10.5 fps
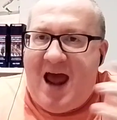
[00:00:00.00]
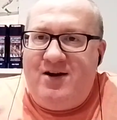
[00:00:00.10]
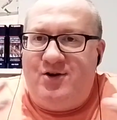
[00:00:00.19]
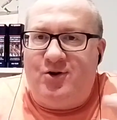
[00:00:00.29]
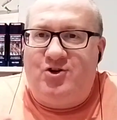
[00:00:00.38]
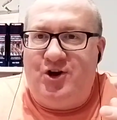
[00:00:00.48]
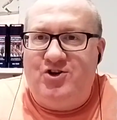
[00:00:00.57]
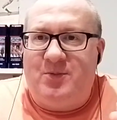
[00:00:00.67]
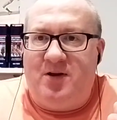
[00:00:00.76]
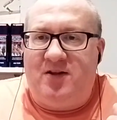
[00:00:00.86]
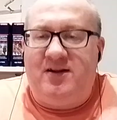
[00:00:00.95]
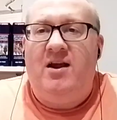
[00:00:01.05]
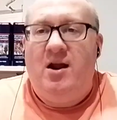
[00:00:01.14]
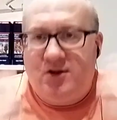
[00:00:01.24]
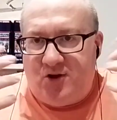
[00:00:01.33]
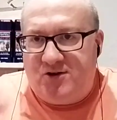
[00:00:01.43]
interchangeability
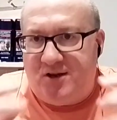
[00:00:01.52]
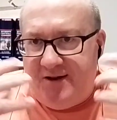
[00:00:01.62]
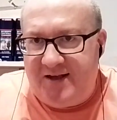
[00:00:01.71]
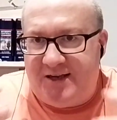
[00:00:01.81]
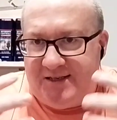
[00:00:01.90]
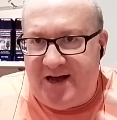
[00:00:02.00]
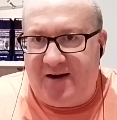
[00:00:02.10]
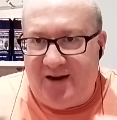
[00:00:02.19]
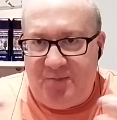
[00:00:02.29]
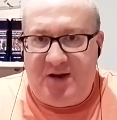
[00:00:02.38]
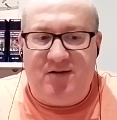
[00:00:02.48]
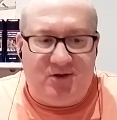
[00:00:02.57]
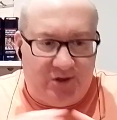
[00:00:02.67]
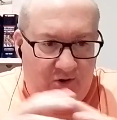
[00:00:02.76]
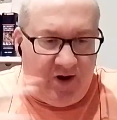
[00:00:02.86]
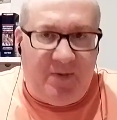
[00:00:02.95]
doesn't necessarily mean
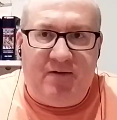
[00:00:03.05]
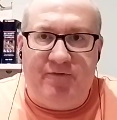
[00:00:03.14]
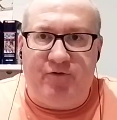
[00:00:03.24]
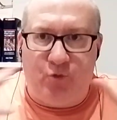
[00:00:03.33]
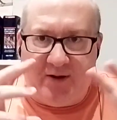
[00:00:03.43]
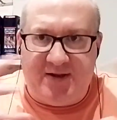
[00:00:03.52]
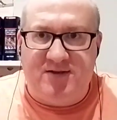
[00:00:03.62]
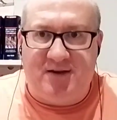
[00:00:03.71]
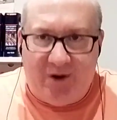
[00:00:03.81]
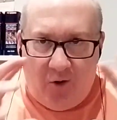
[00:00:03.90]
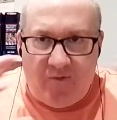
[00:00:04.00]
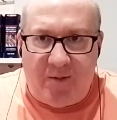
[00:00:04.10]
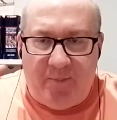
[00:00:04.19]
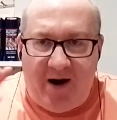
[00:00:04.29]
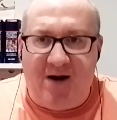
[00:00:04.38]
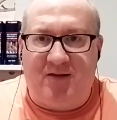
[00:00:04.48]
there's going to be fluidity on the
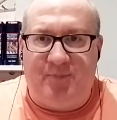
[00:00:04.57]
park.